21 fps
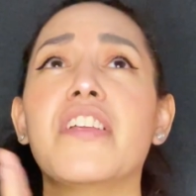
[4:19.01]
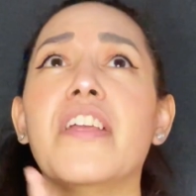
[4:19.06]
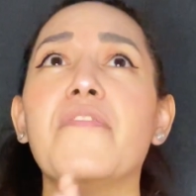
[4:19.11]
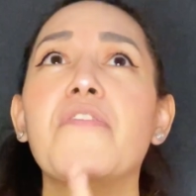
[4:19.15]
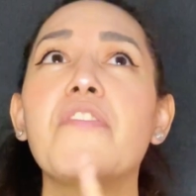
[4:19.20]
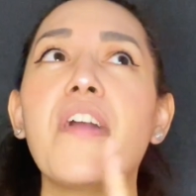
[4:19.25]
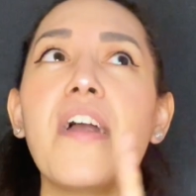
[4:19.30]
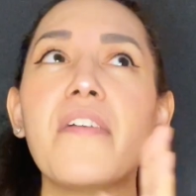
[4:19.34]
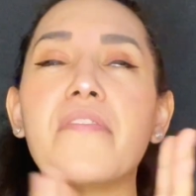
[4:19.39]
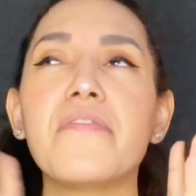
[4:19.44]
If
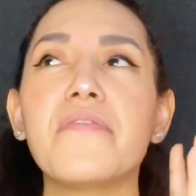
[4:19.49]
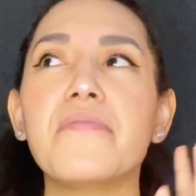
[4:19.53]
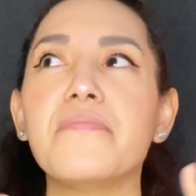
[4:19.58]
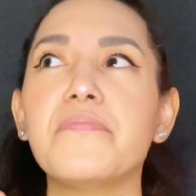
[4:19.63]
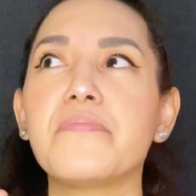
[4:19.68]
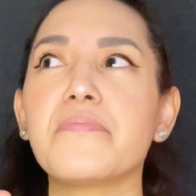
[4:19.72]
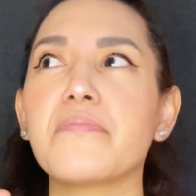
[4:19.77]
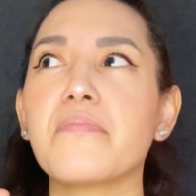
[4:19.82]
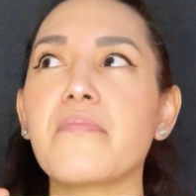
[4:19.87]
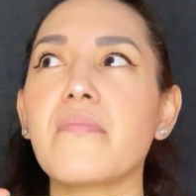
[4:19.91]
you have
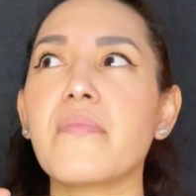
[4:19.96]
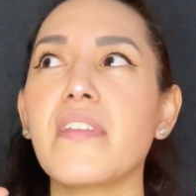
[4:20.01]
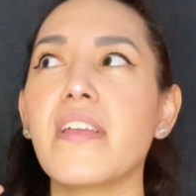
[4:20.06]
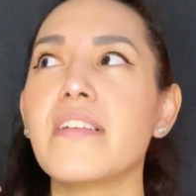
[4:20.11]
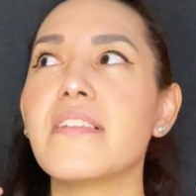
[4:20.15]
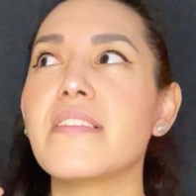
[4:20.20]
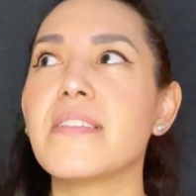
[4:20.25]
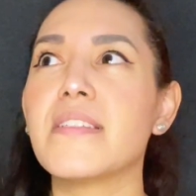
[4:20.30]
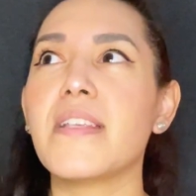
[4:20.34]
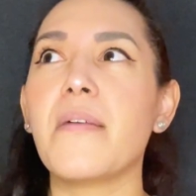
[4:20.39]

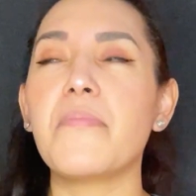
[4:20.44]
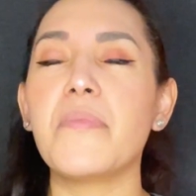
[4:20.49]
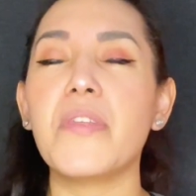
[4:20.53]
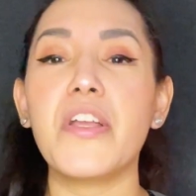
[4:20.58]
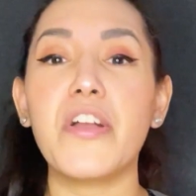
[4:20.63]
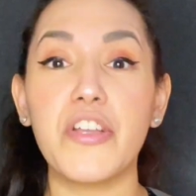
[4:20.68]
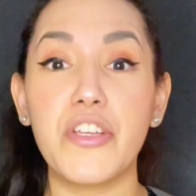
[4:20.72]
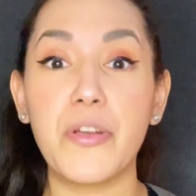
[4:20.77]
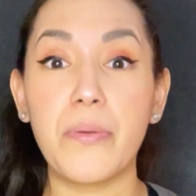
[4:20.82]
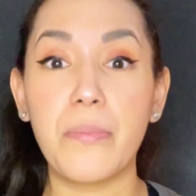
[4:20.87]
something
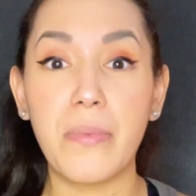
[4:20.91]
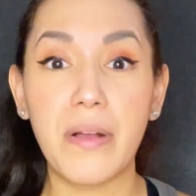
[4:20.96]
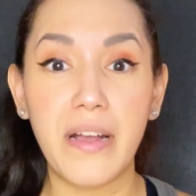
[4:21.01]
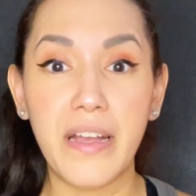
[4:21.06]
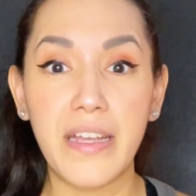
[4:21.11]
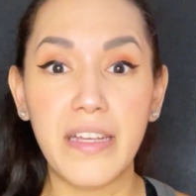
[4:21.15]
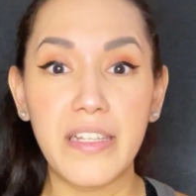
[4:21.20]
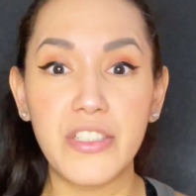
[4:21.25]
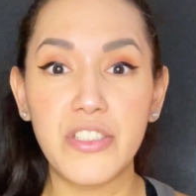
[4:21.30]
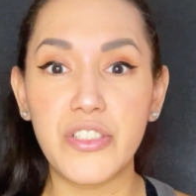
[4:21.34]
on your
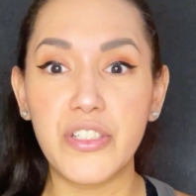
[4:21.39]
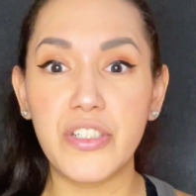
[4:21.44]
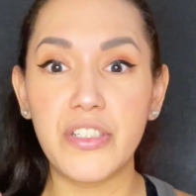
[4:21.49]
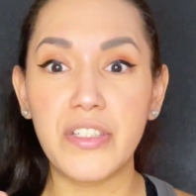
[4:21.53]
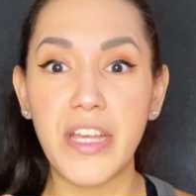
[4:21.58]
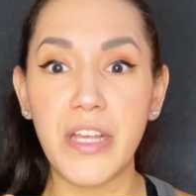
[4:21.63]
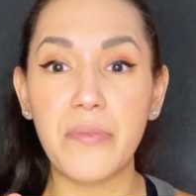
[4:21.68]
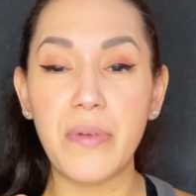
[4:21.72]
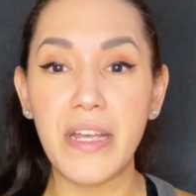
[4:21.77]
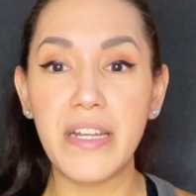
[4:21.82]
mind, or
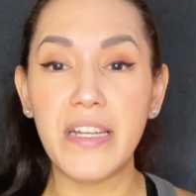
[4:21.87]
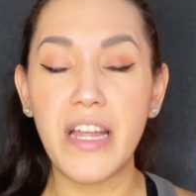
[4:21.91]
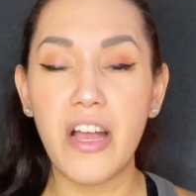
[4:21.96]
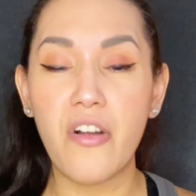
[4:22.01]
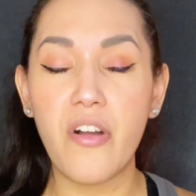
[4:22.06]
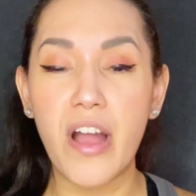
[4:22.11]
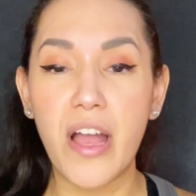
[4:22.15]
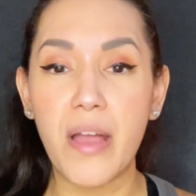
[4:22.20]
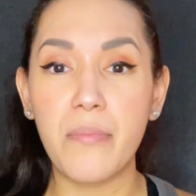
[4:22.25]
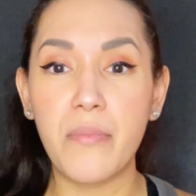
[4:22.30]
like right
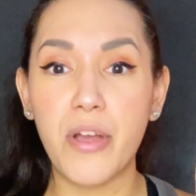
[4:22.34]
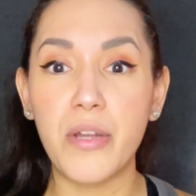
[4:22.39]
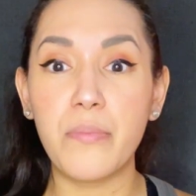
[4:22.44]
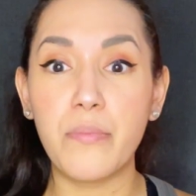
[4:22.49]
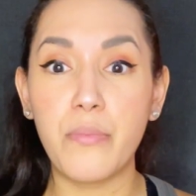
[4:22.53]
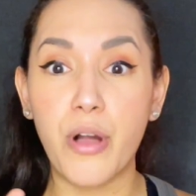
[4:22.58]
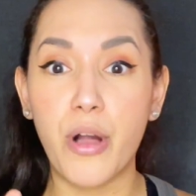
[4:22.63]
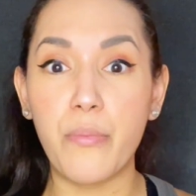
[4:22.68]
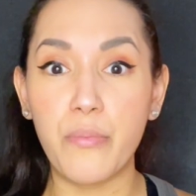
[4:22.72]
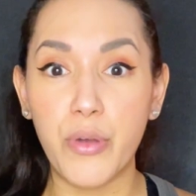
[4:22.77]
now I'm on
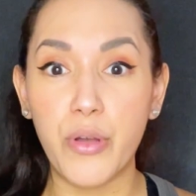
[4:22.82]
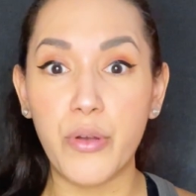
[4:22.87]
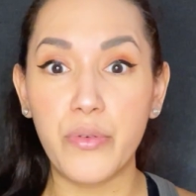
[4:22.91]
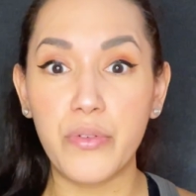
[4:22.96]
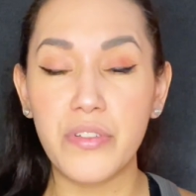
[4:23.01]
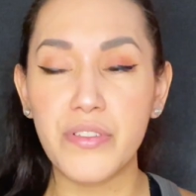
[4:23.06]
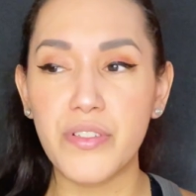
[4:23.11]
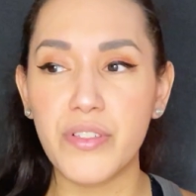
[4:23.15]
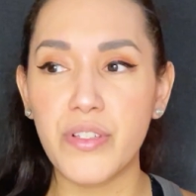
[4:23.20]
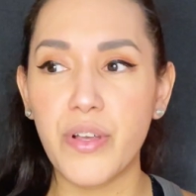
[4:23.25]
mom
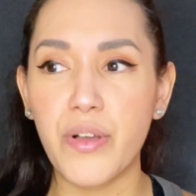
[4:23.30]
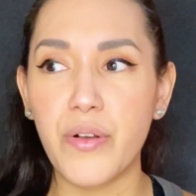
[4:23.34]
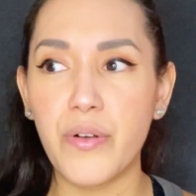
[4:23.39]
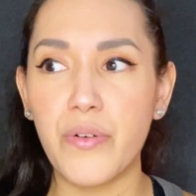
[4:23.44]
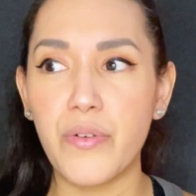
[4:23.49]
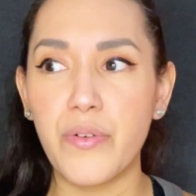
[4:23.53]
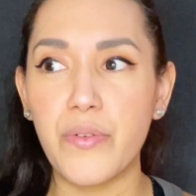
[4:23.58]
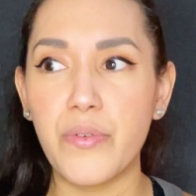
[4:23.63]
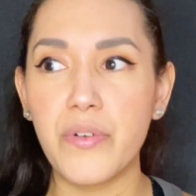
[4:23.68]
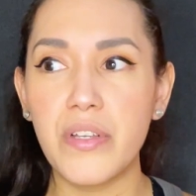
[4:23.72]
mode.
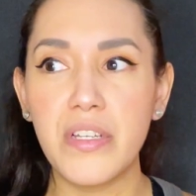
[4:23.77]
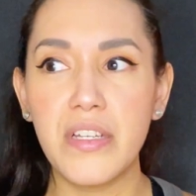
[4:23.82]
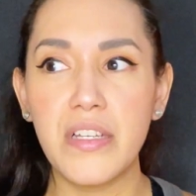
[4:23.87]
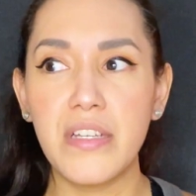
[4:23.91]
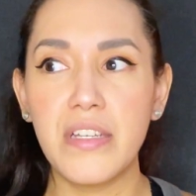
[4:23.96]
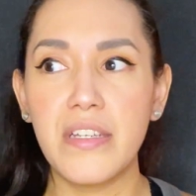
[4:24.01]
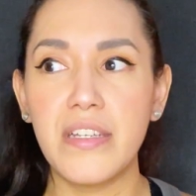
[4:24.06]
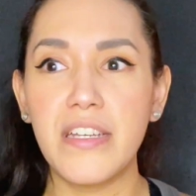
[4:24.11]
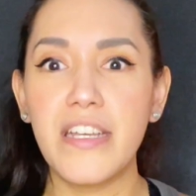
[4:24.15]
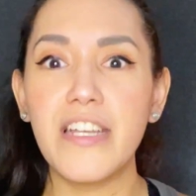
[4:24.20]
So
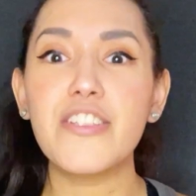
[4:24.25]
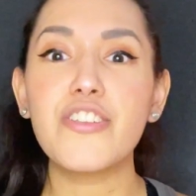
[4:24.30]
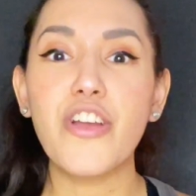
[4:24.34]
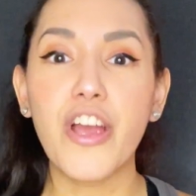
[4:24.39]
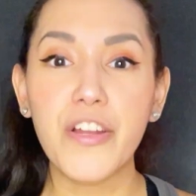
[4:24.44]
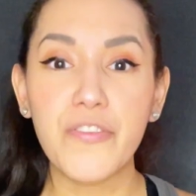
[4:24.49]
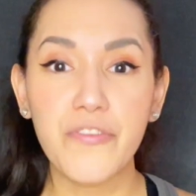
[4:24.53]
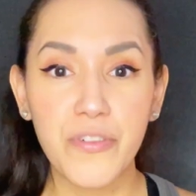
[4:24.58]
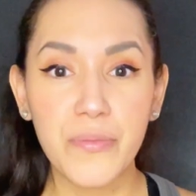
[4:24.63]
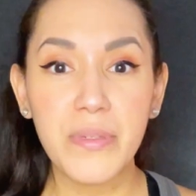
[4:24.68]
it's
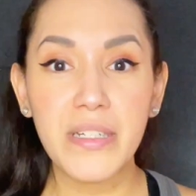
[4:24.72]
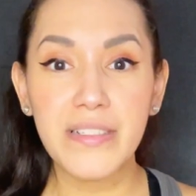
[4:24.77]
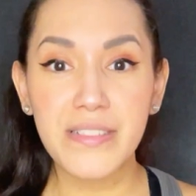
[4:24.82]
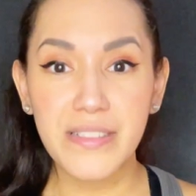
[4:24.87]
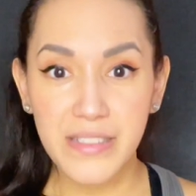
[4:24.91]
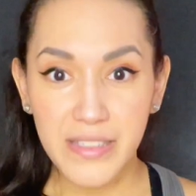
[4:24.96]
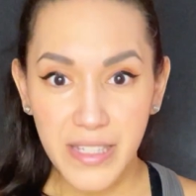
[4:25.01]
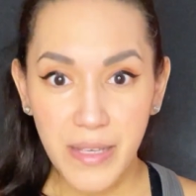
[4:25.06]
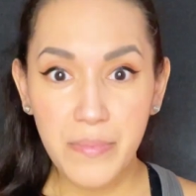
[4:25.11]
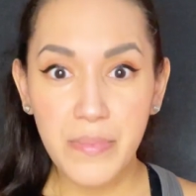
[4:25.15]
hard for me to
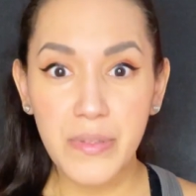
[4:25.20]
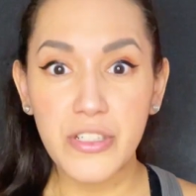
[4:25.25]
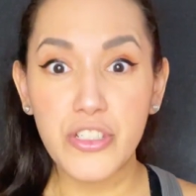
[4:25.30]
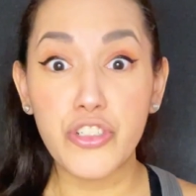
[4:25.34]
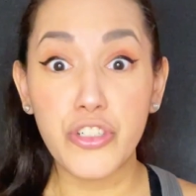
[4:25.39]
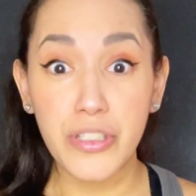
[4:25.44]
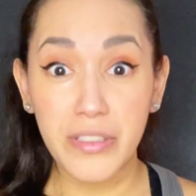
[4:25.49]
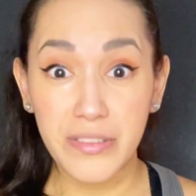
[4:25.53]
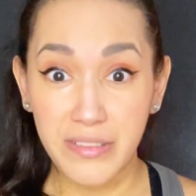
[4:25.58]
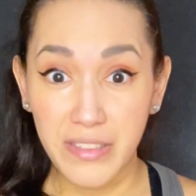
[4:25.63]
sleep
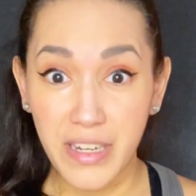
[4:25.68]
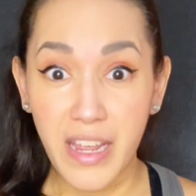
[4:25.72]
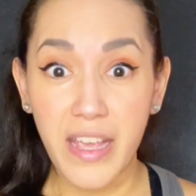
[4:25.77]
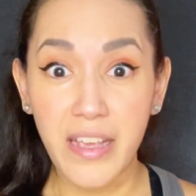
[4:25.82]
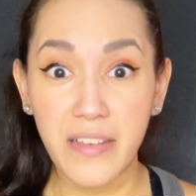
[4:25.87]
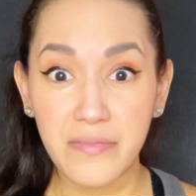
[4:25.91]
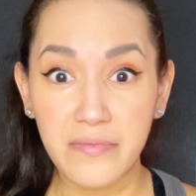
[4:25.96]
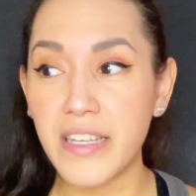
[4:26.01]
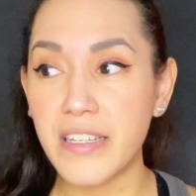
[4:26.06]
during the day.